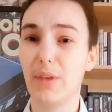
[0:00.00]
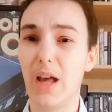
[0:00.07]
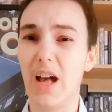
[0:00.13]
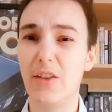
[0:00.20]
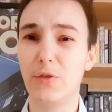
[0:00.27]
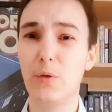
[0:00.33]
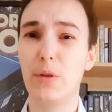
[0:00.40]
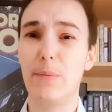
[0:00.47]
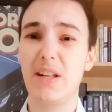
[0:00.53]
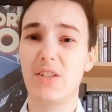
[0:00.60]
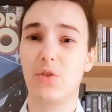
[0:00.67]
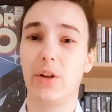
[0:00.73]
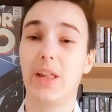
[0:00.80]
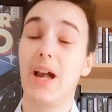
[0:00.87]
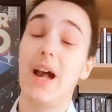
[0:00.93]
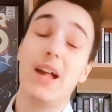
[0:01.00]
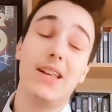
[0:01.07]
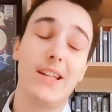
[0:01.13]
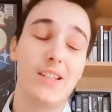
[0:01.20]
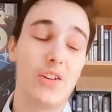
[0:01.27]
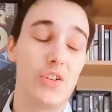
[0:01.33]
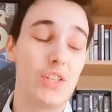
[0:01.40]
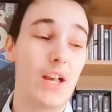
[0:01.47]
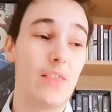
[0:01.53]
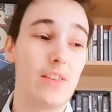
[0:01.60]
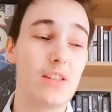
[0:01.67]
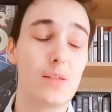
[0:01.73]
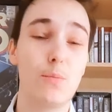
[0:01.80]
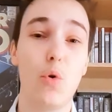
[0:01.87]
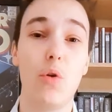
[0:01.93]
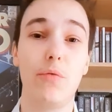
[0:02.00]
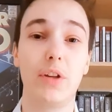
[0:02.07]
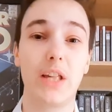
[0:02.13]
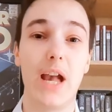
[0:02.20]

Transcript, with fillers: I'll do the best I can. As I said, this is more of a